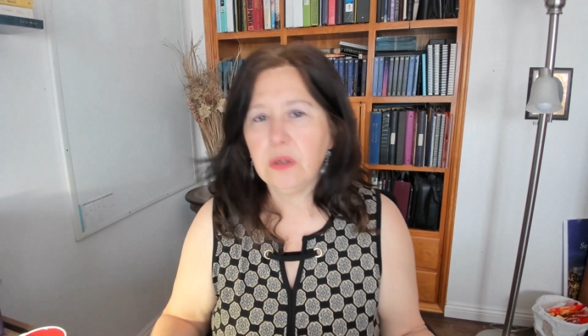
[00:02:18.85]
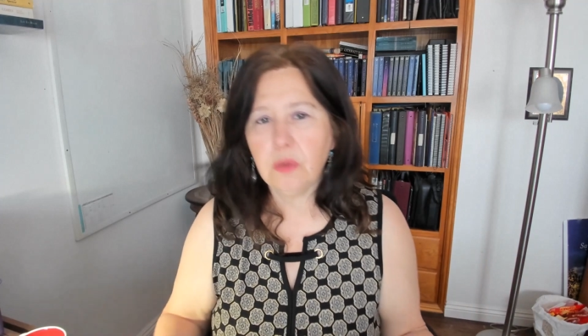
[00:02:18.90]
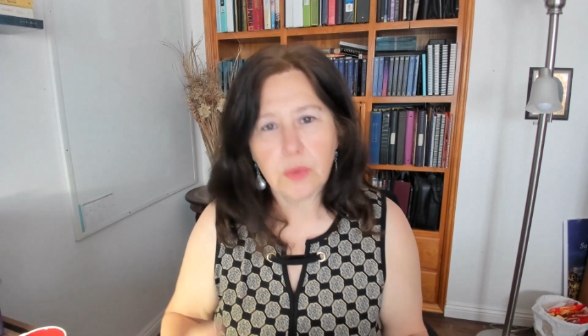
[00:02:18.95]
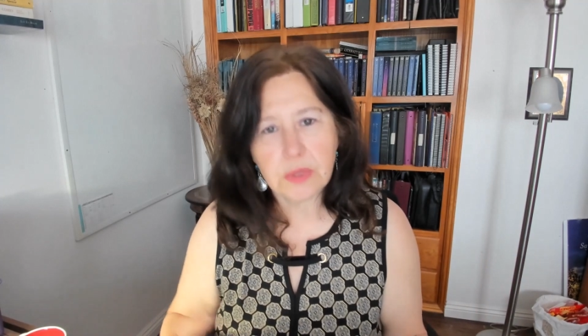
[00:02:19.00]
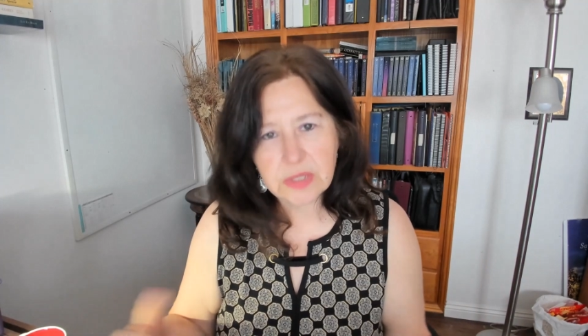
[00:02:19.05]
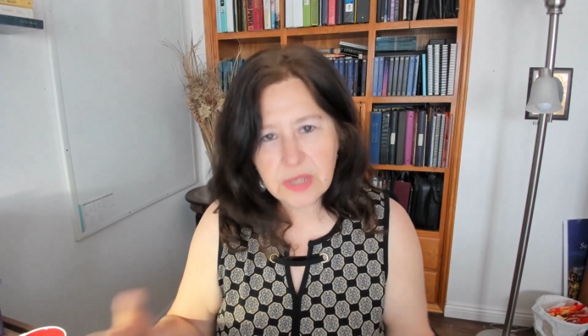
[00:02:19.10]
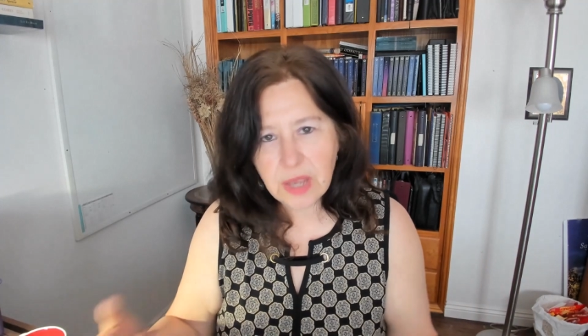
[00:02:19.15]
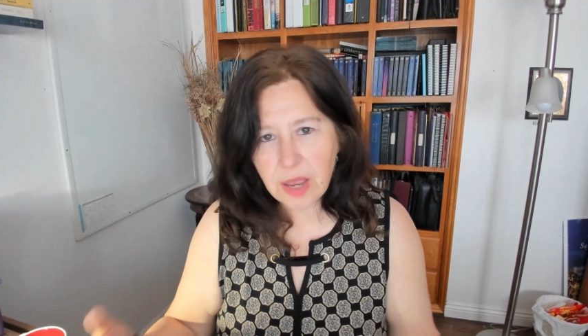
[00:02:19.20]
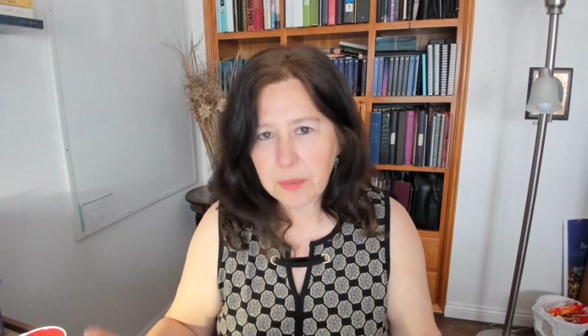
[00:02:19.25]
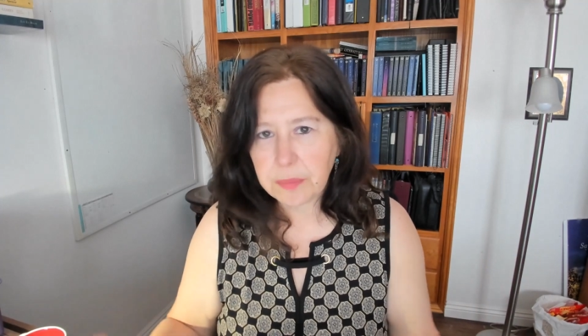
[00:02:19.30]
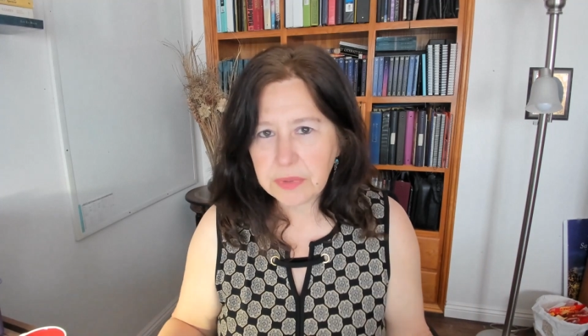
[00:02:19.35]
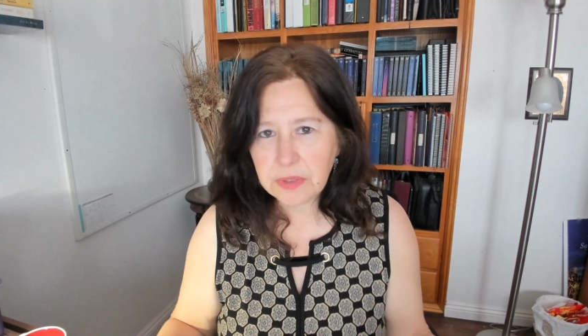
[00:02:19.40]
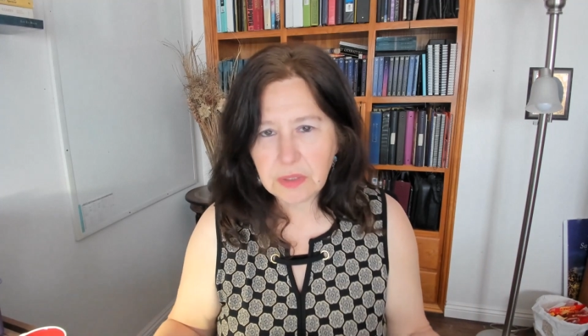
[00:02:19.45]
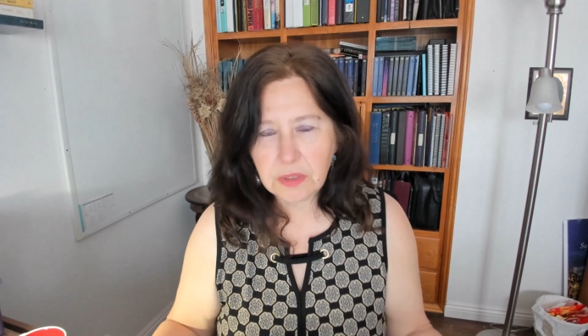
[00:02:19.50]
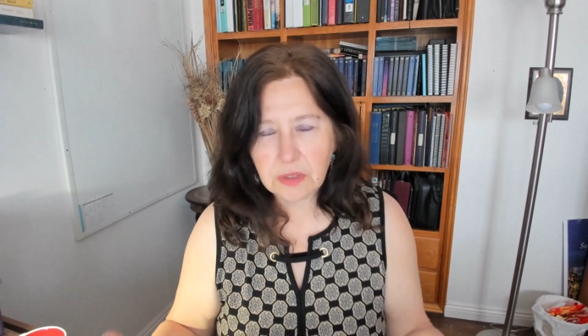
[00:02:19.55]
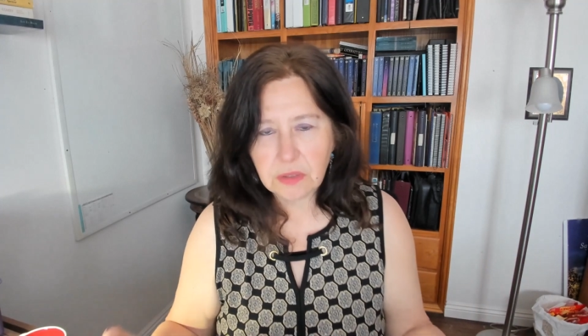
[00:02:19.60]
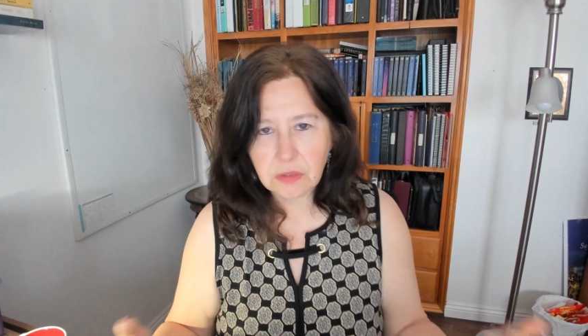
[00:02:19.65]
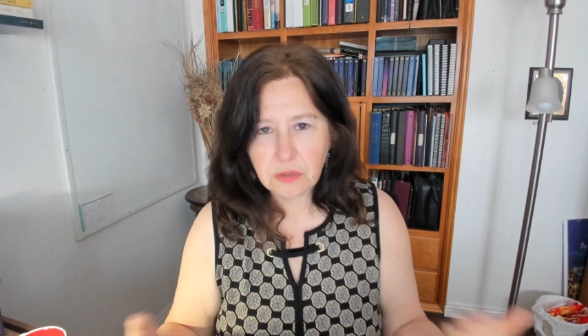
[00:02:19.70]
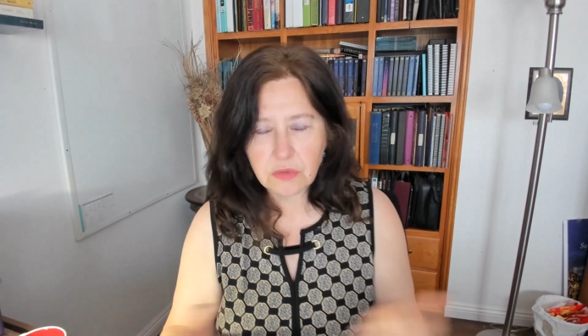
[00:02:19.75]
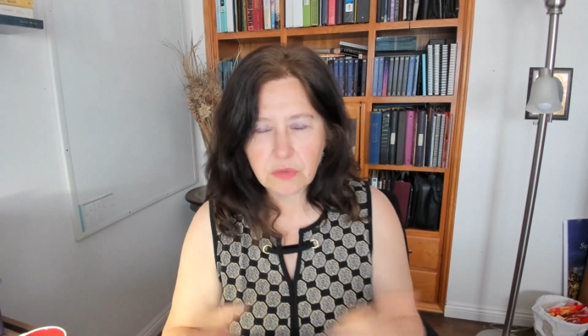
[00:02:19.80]
and what's
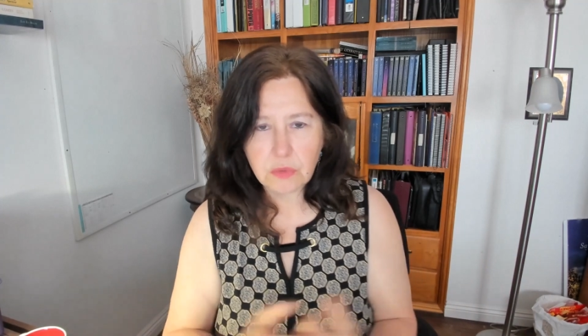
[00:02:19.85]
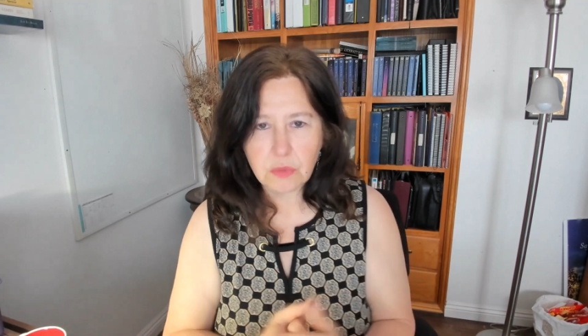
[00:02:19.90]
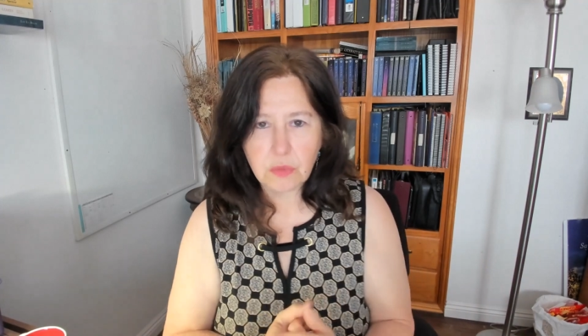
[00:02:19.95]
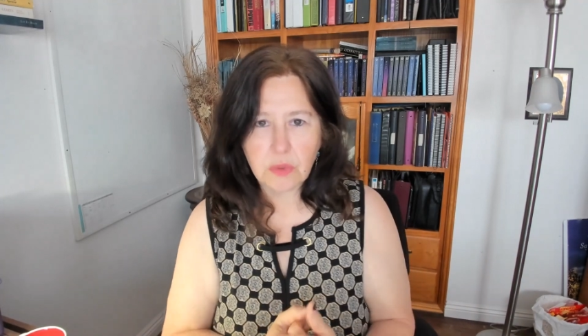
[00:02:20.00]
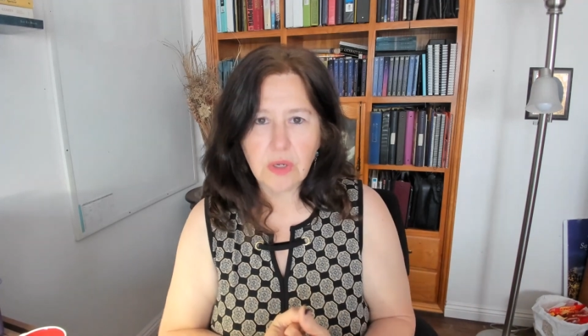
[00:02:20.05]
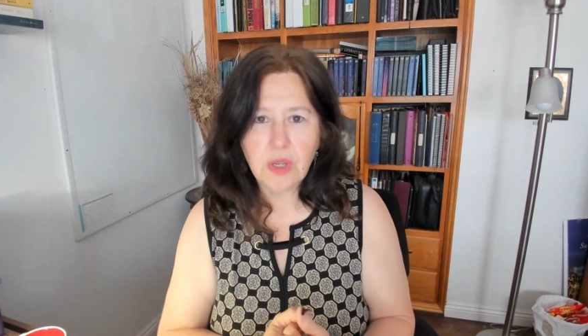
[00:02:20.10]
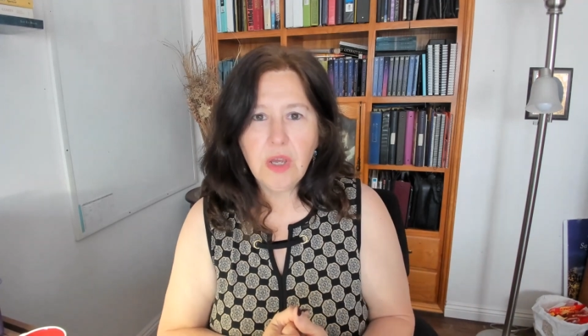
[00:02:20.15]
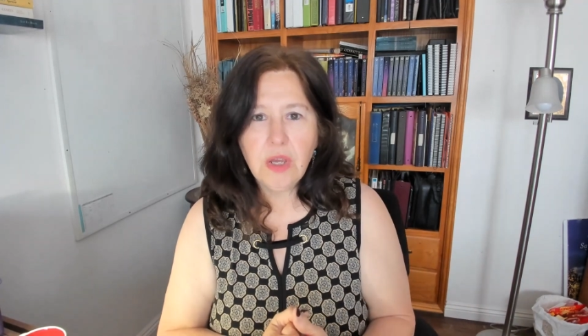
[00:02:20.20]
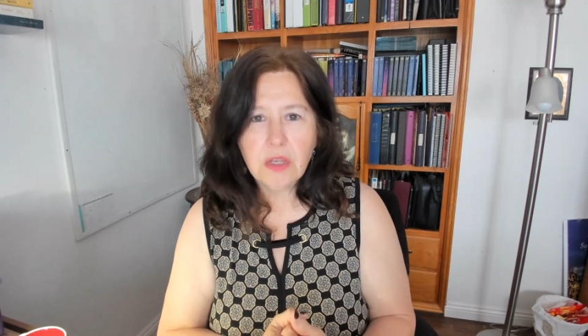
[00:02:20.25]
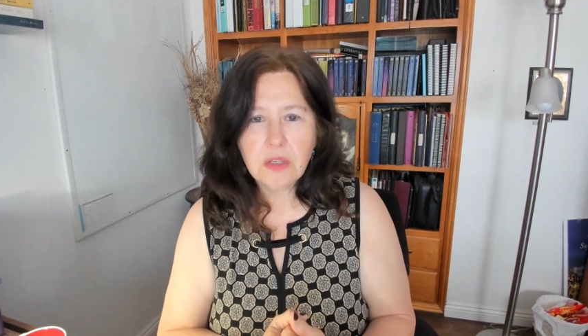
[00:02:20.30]
happening in the story.